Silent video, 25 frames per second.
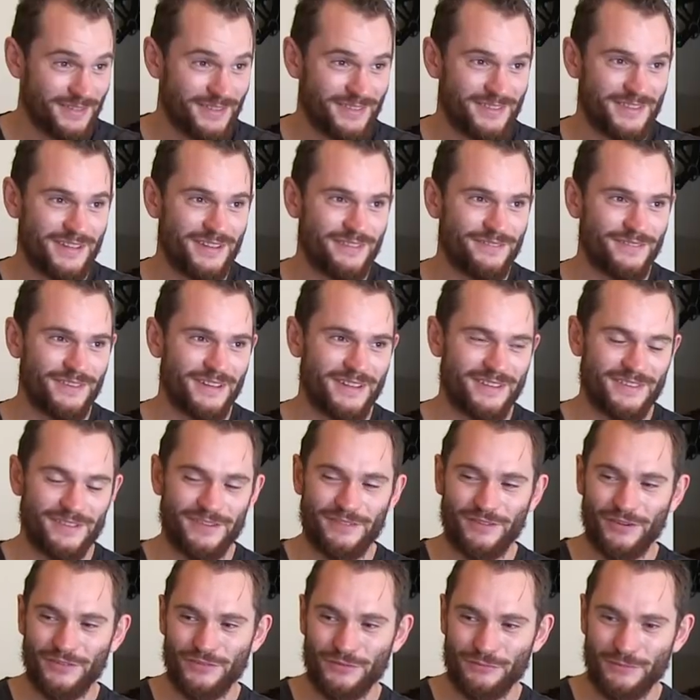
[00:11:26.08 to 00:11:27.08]
yeah. and stuff like so
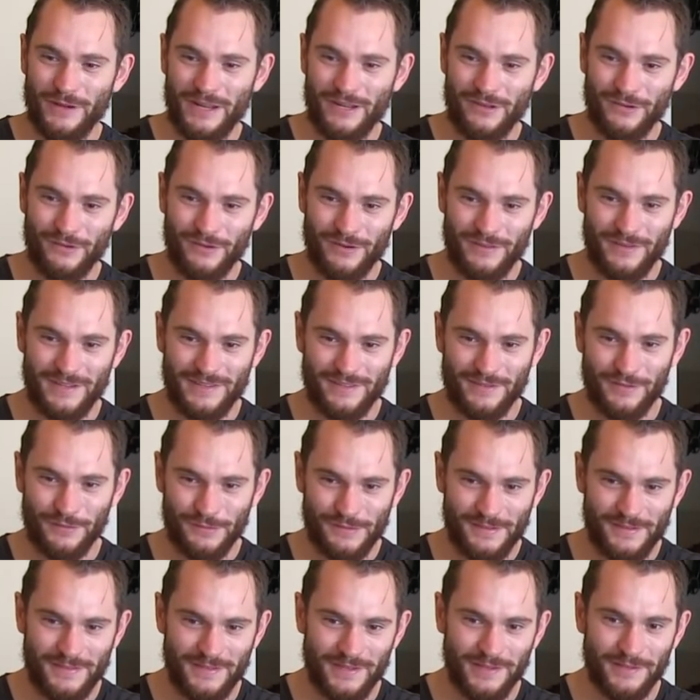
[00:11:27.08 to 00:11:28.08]
you've got the record and that's
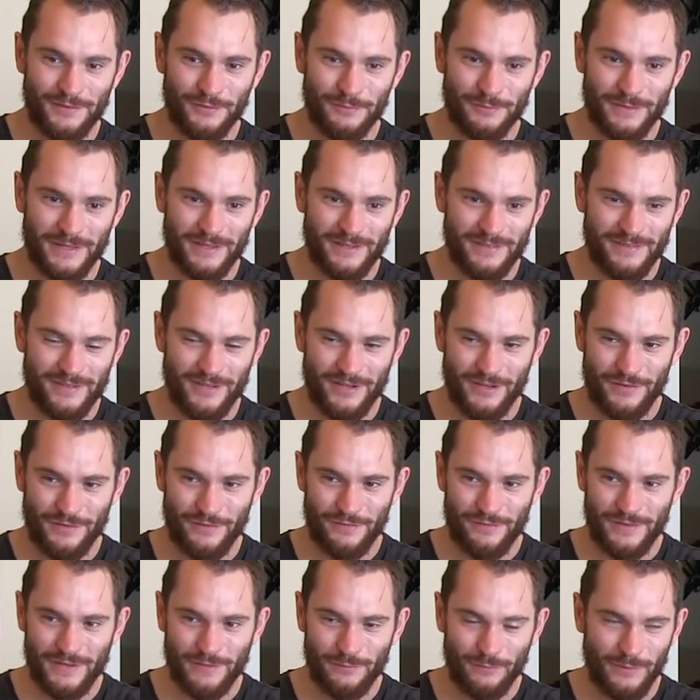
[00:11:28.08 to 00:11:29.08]
called a single because you can only
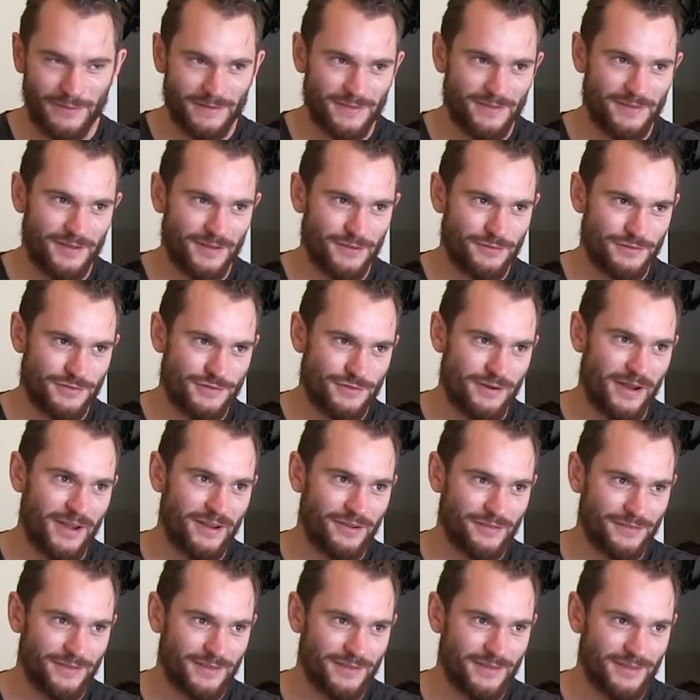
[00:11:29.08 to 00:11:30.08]
fit one single
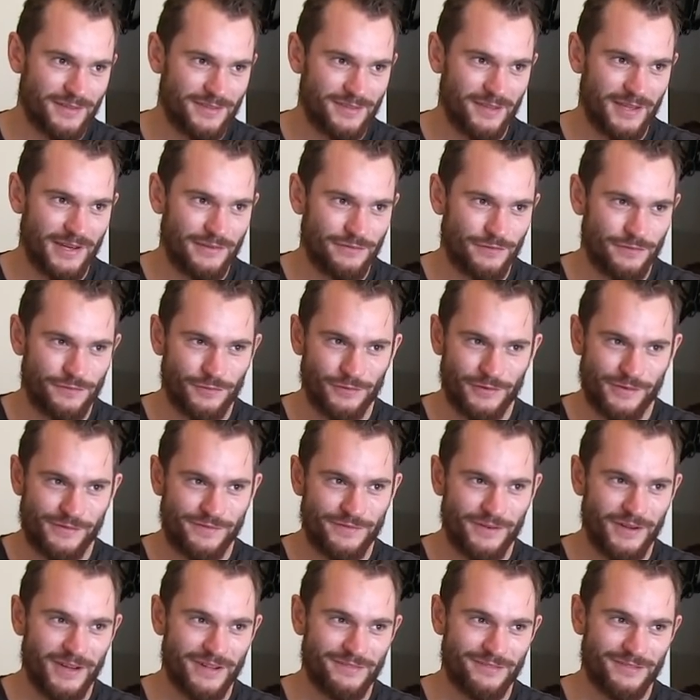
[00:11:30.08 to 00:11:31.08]
track on the side of a
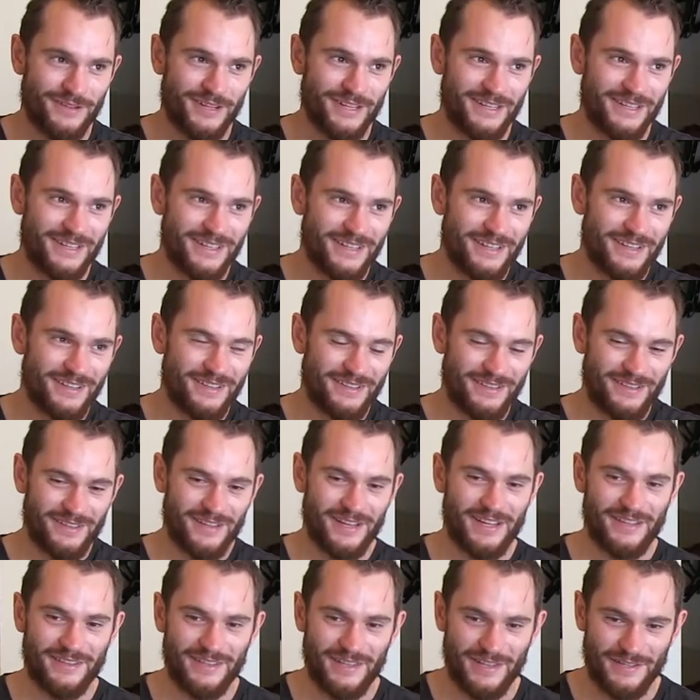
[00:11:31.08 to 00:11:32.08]
forty-five, right? Yeah.
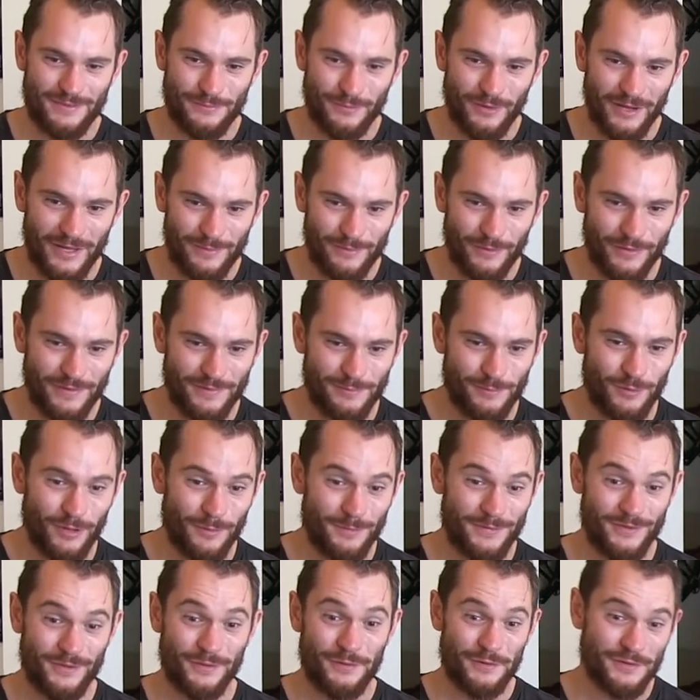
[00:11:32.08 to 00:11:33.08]
And that's why most
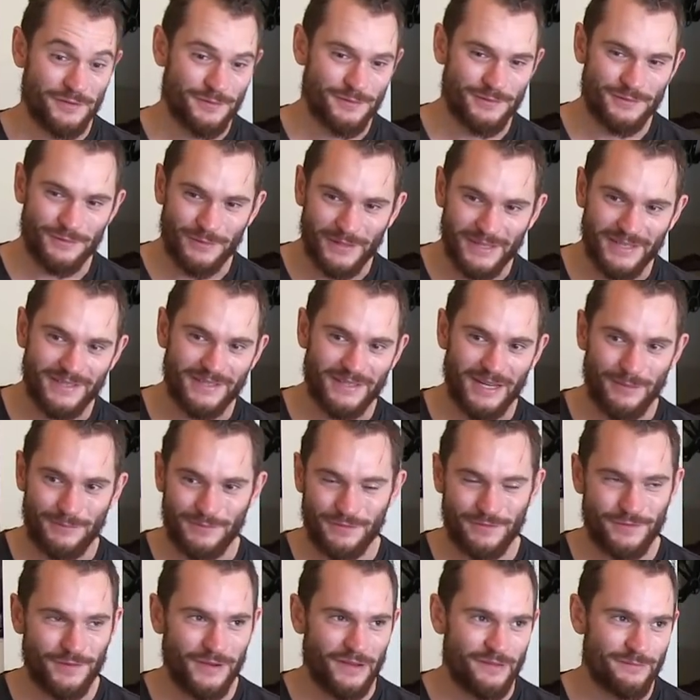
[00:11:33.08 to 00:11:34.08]
pop songs are between up
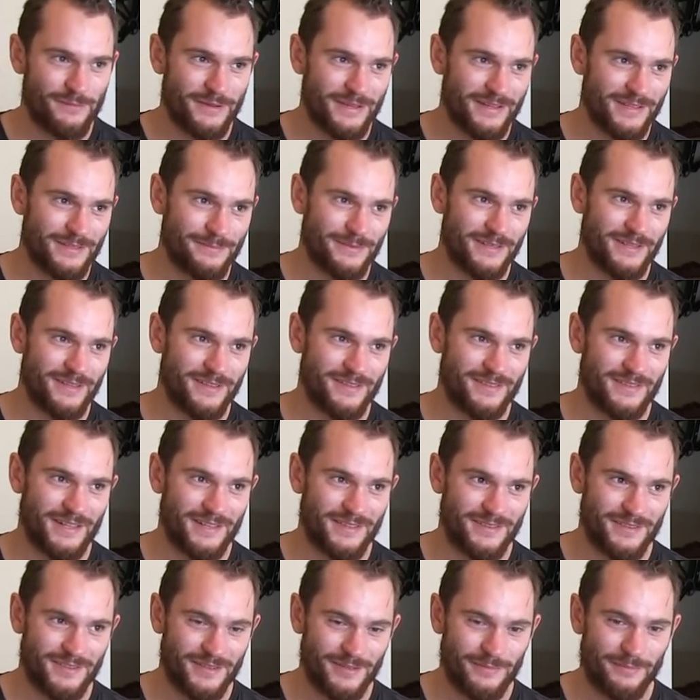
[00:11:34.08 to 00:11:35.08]
to five minutes because
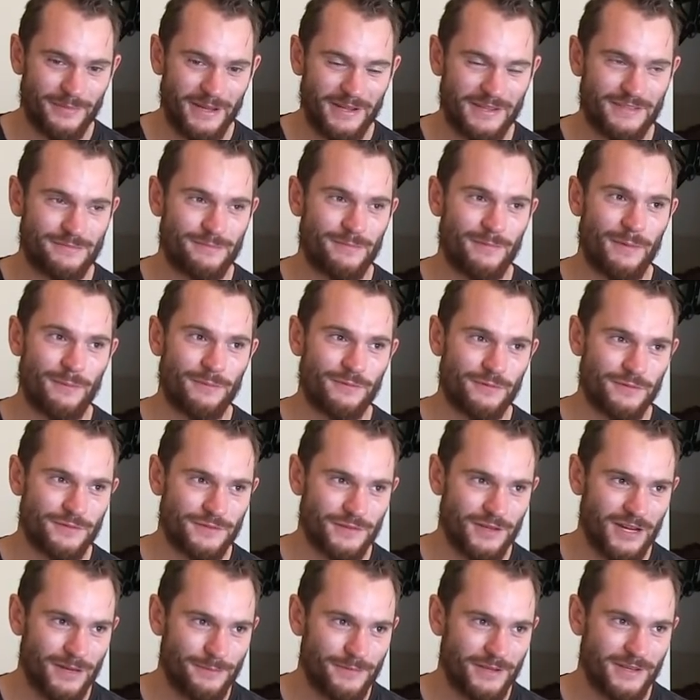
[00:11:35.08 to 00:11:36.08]
that's the maximum number of
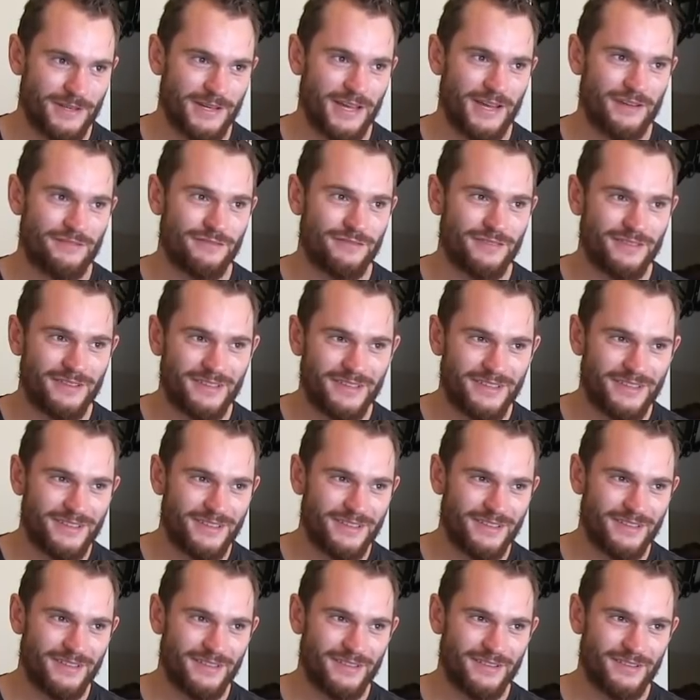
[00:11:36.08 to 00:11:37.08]
time you can have.
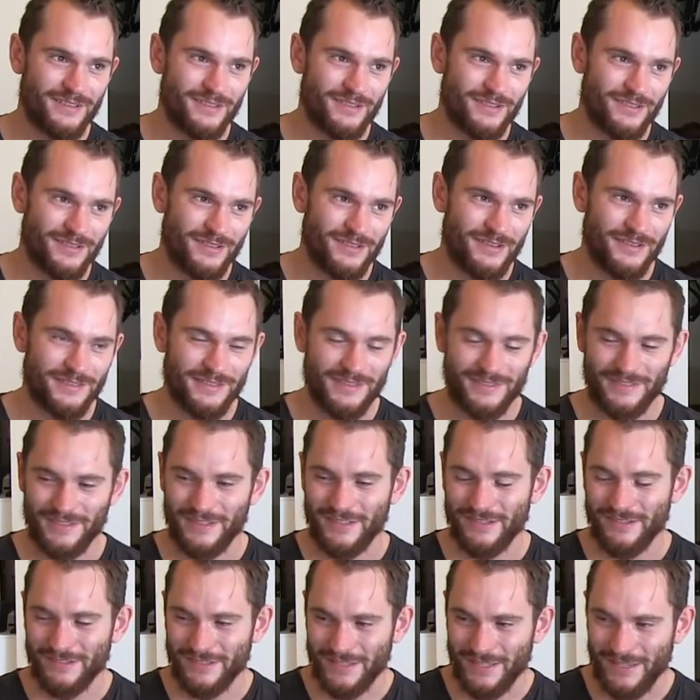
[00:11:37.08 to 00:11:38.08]
Yeah, that's what you can fit
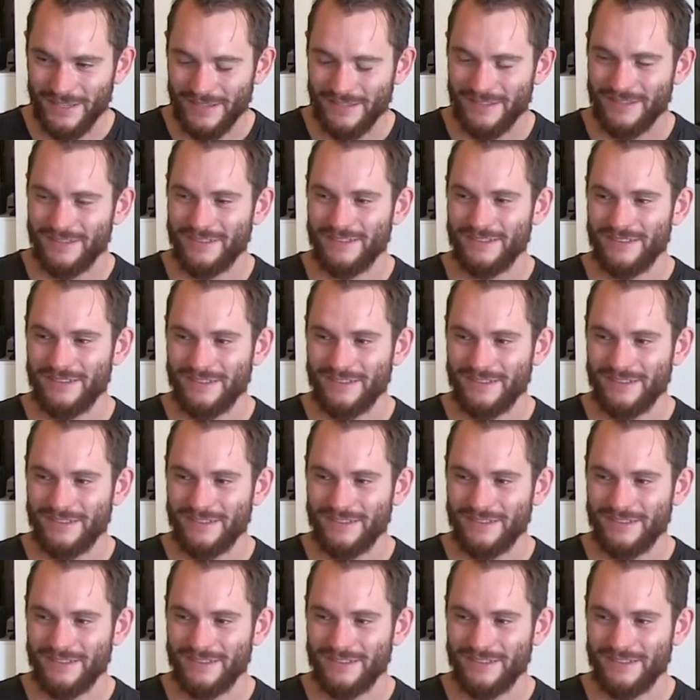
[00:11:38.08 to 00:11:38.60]
on that. Yeah. yeah.